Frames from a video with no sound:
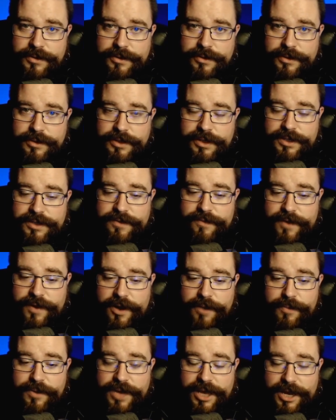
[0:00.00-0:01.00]
is the very
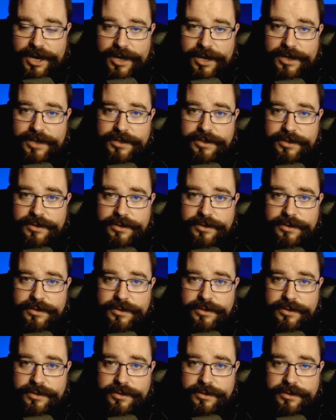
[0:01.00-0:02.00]
beginning.
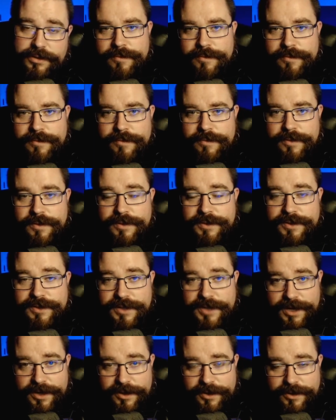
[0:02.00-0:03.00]

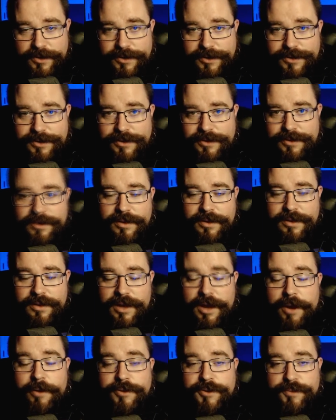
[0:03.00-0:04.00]
Xander,
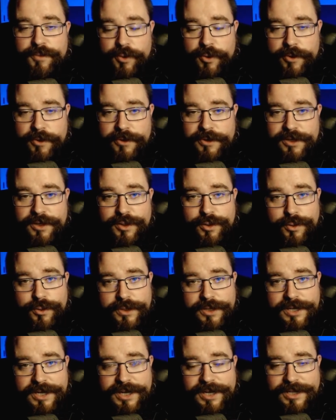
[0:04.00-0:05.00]
I was born in Cooley
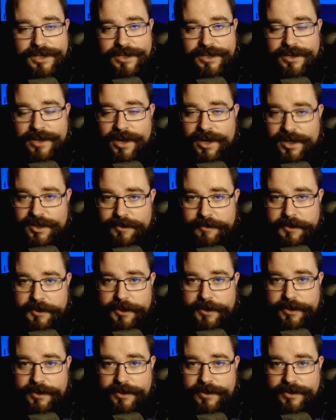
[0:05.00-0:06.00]
Dickinson Hospital
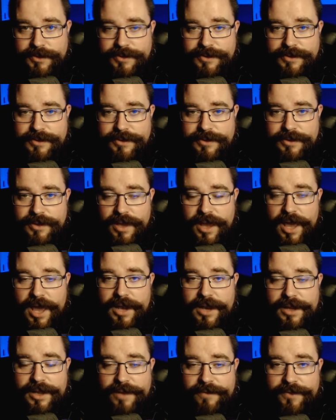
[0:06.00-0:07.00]
at
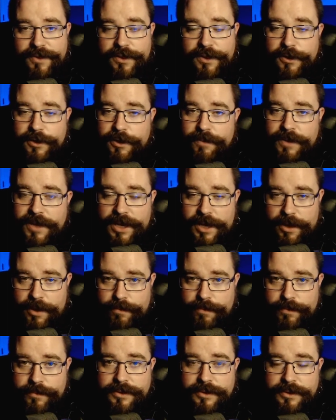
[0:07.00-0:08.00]
11:30 p.m.
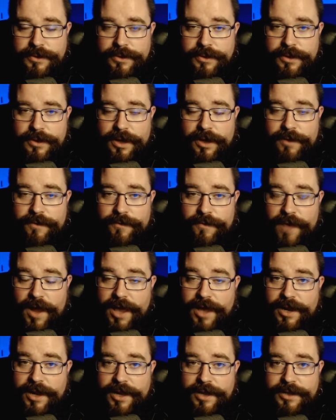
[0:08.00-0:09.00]
on
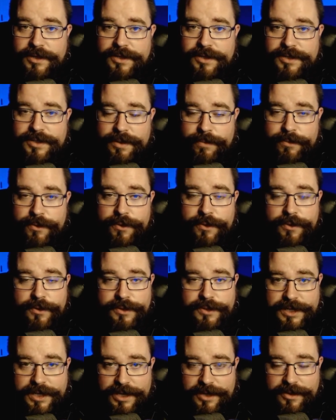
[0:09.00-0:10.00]
Friday, December
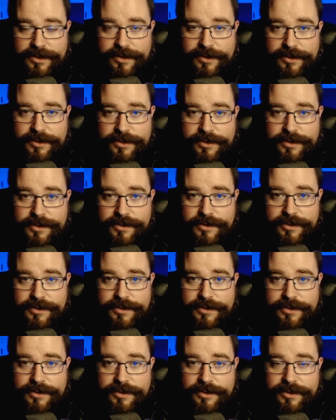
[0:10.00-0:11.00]
13th,
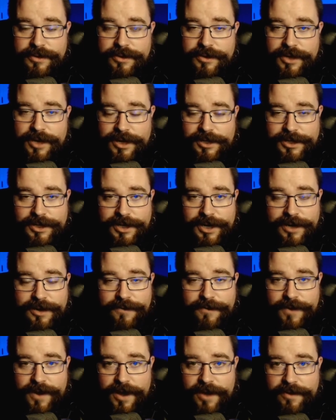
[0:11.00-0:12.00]

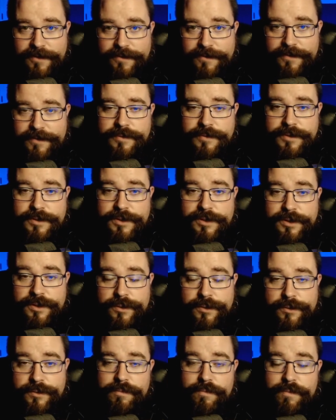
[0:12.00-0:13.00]
1985,
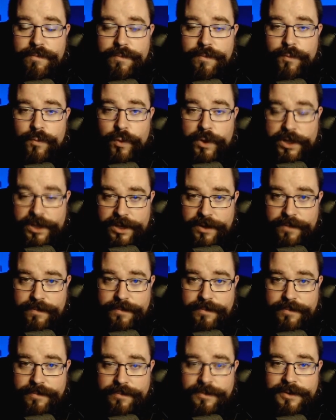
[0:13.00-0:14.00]
to William
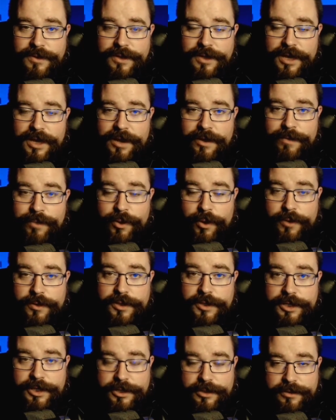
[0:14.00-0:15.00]
and Paula
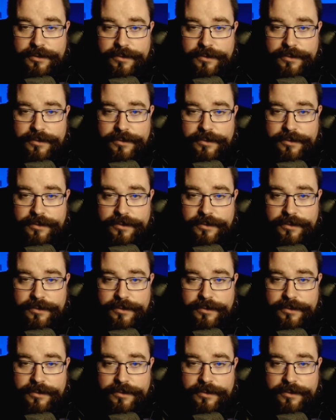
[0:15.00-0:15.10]
Niddle.